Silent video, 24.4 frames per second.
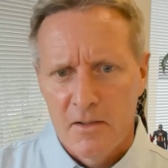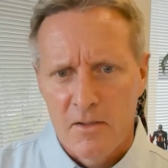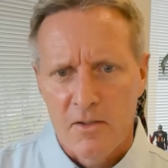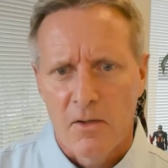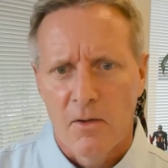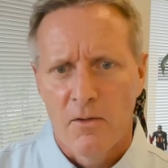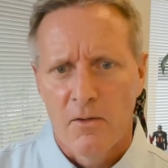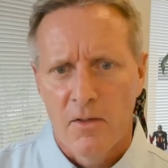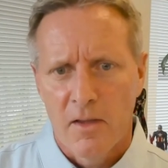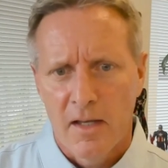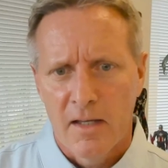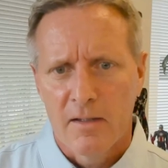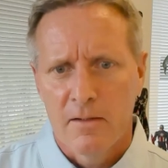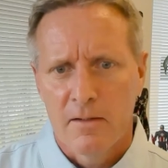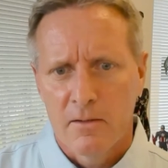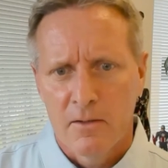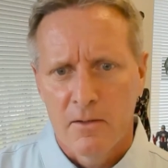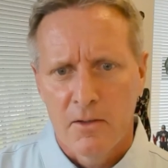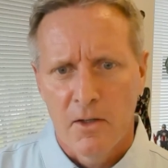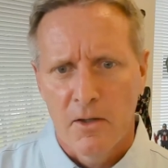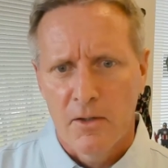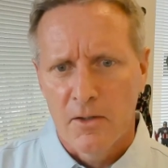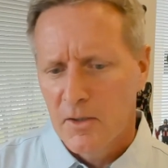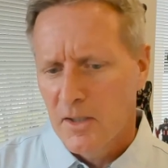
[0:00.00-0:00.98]
so that
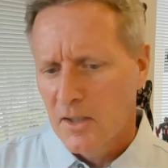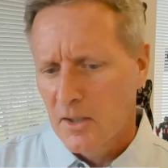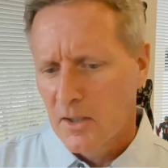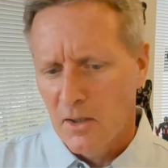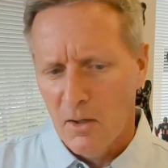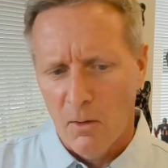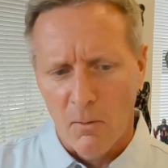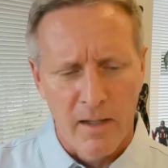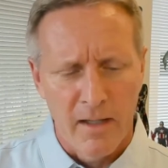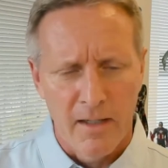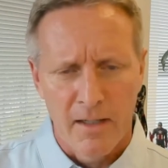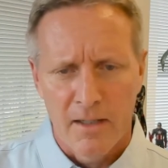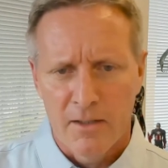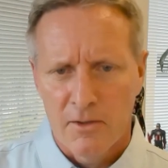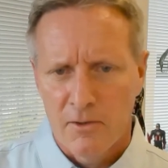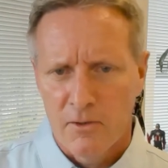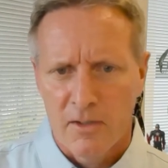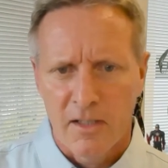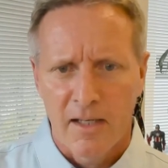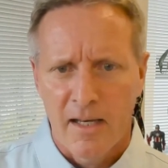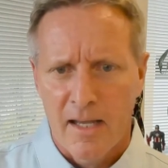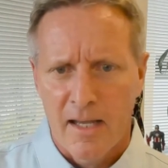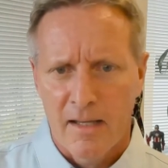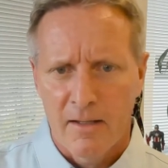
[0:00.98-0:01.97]
you know you can go in and
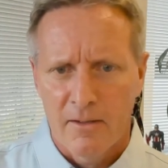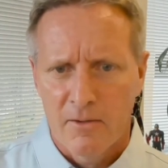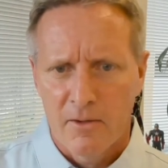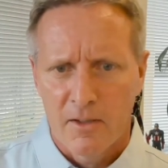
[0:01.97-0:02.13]
you can